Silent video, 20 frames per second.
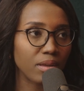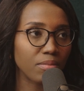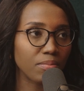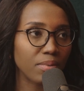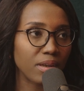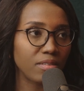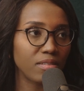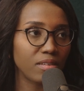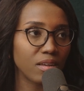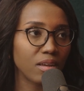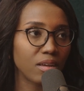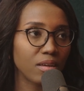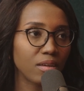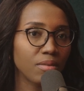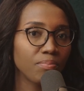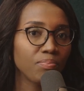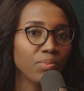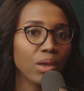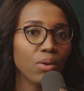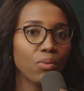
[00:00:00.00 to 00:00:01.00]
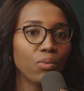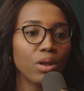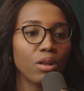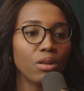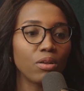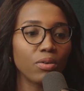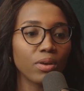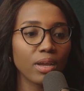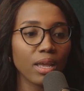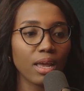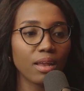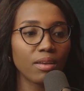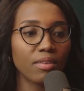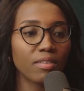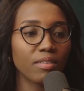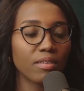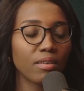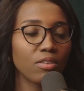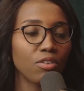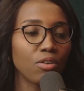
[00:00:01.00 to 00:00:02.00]
Basically, we look
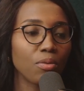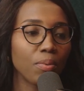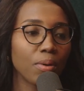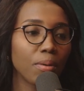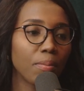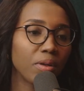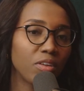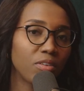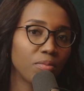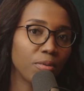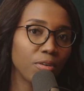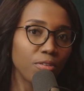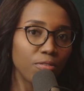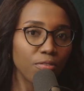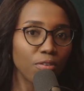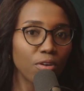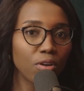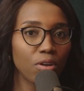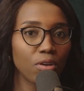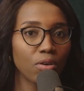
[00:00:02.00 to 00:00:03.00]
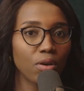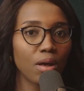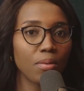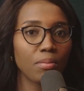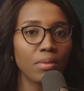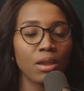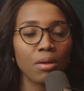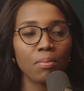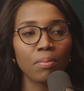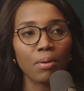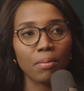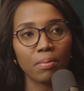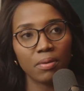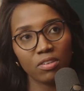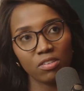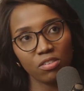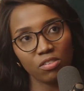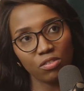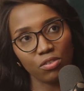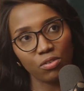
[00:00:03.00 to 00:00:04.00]
at your property portfolio. How many
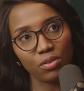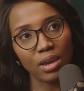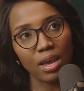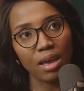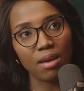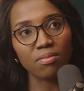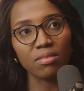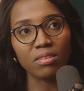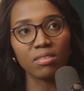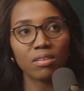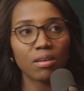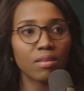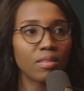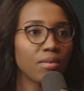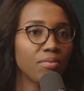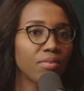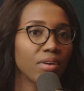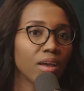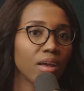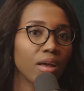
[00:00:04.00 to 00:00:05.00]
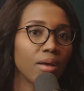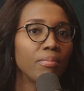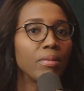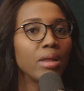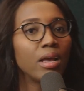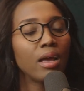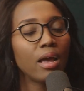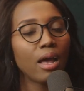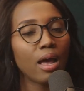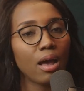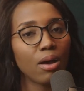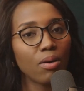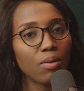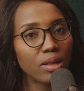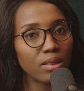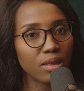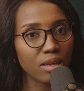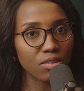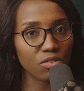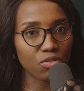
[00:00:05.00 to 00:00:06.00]
properties do you have in South Africa? How
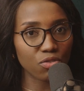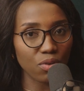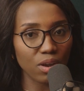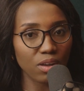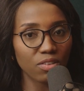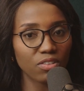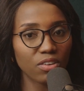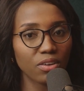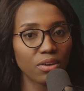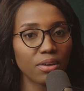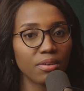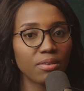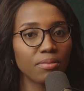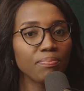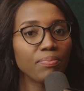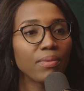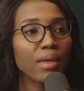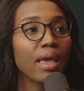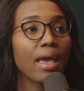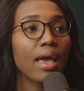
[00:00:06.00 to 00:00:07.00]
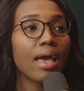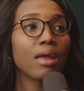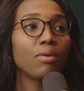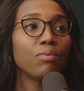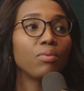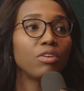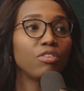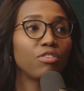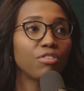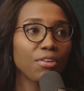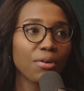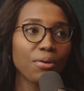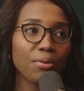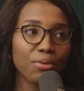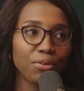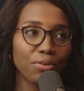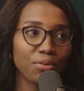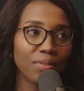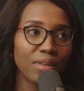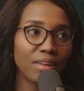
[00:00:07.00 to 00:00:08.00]
are they structured? And we show
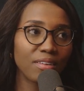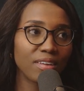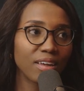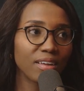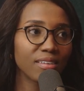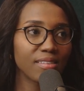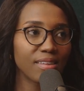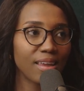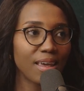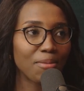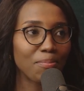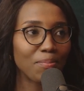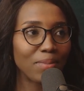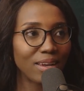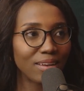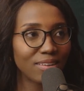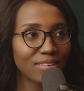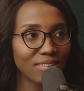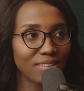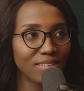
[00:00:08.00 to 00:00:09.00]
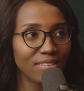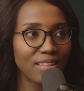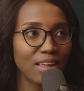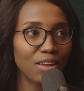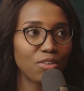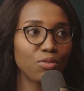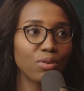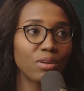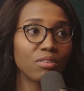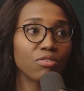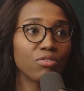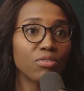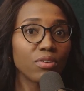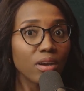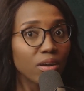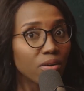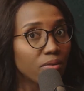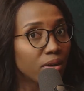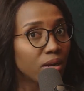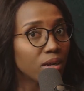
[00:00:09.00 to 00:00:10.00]
you the tax liabilities that you are
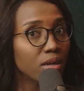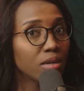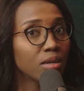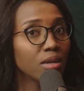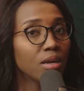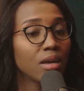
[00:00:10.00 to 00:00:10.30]
triggering